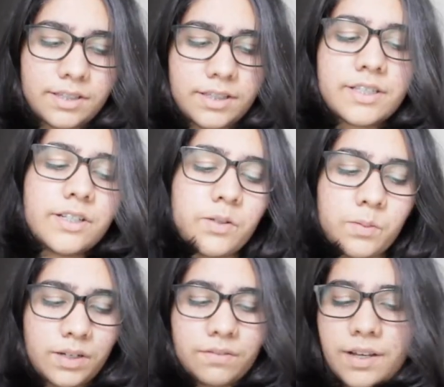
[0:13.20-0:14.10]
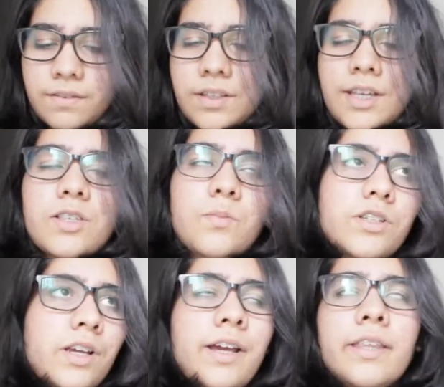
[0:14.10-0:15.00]
These are 25 things
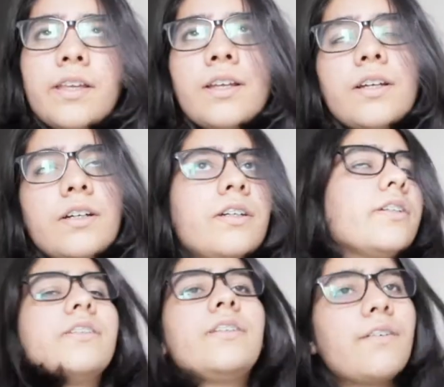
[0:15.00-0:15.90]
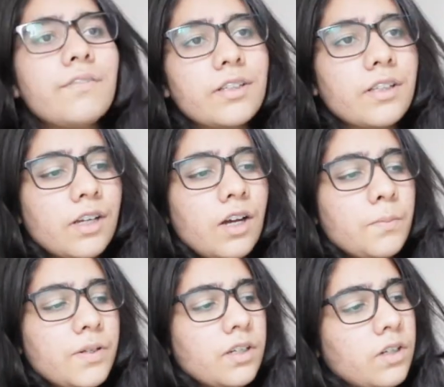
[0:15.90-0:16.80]
which I think are definitely
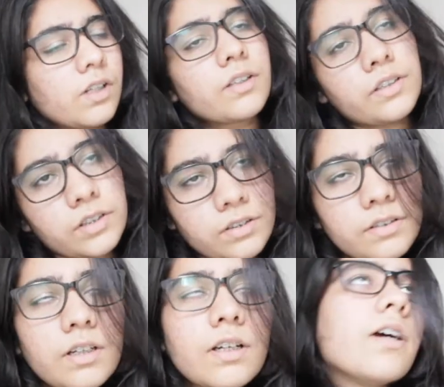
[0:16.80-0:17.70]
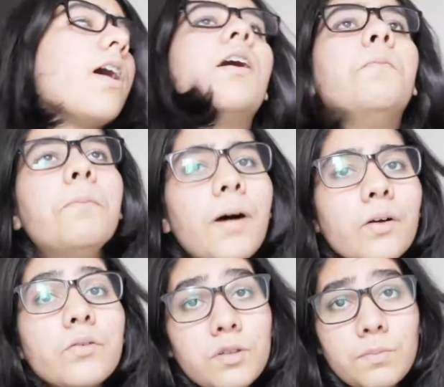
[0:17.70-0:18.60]
common and all. There are
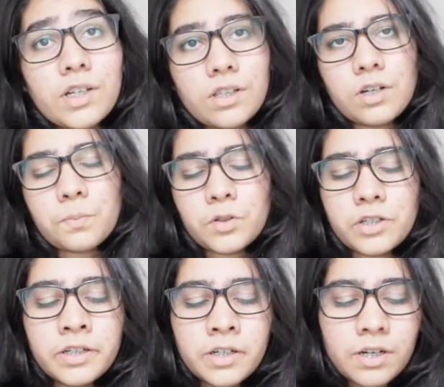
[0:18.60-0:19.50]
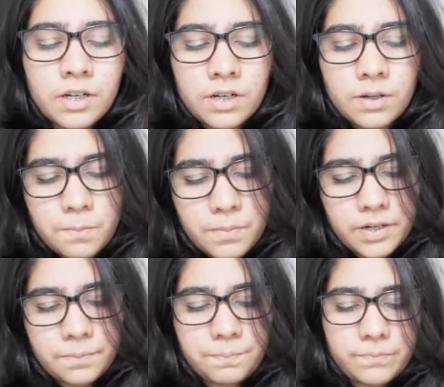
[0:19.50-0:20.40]
bound to be a lot more,
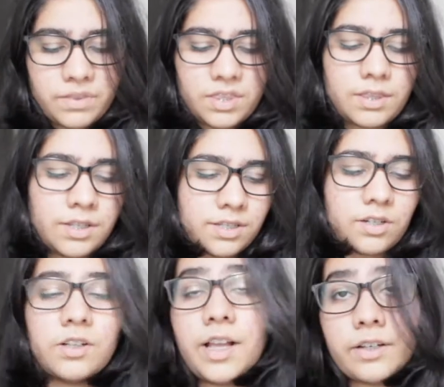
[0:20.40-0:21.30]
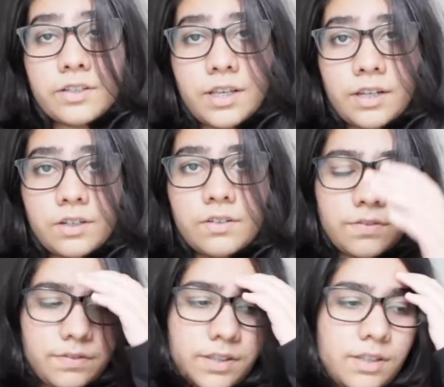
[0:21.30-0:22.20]
but these are all I could think
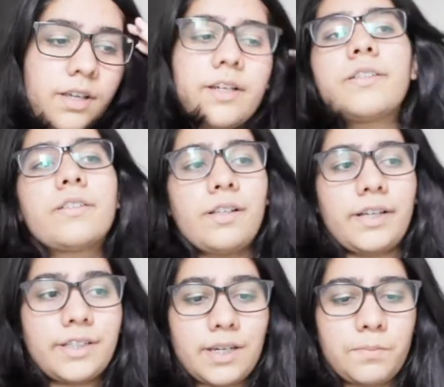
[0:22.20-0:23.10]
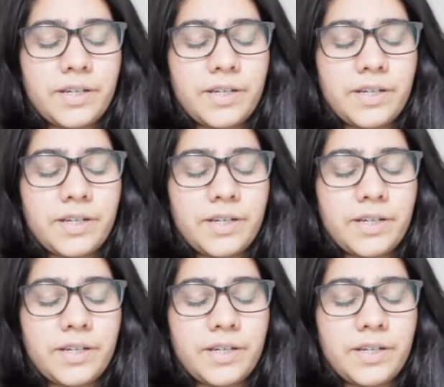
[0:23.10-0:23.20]
of in the last 10